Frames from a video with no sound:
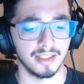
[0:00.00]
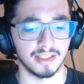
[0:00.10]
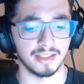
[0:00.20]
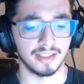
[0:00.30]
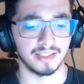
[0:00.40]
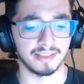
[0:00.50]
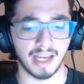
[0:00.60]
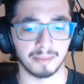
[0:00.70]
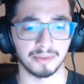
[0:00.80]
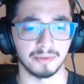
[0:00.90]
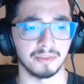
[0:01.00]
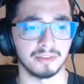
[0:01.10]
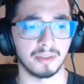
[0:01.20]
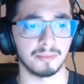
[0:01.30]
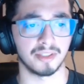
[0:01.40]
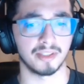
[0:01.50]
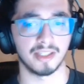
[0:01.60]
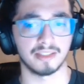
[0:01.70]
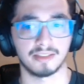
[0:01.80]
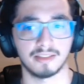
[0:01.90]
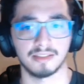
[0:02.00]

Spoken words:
It is absolutely something that